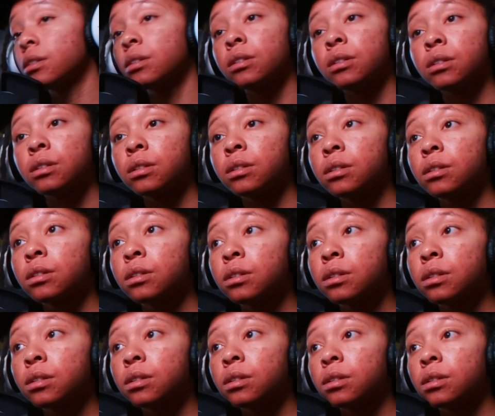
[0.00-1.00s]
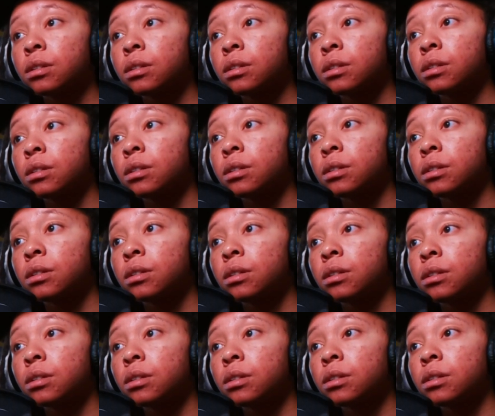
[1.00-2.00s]

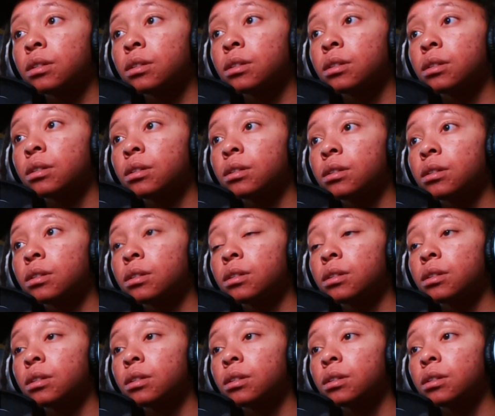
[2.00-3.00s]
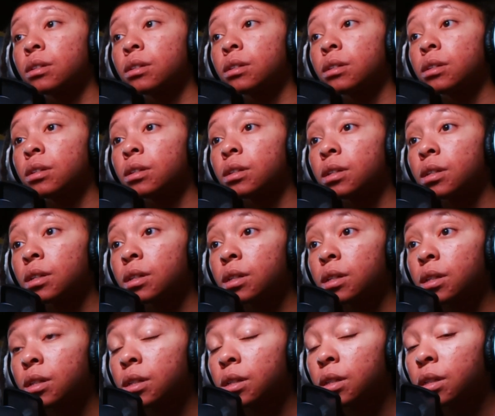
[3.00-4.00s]
Nobody speaks.